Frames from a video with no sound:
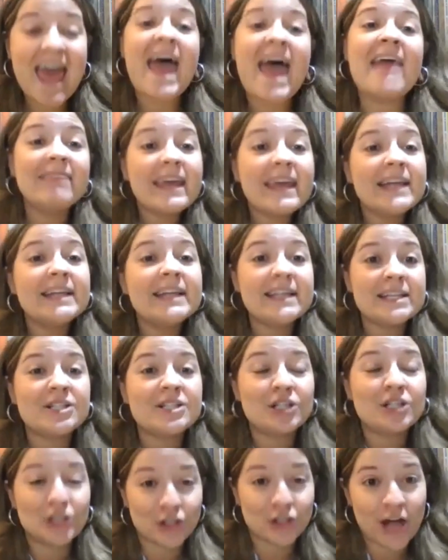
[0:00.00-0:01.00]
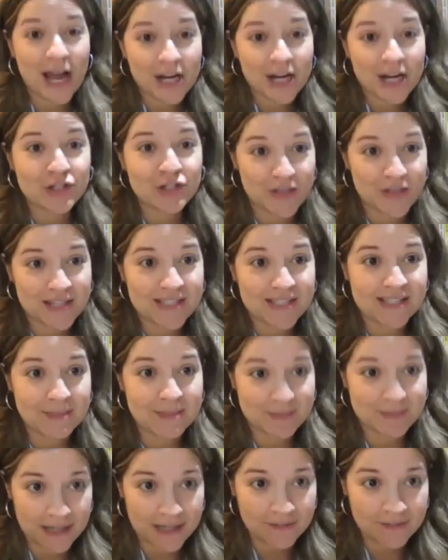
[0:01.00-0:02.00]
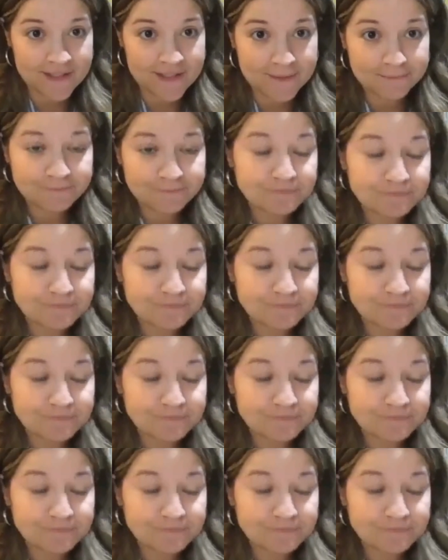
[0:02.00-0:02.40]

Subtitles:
and they need to learn how to do this themselves.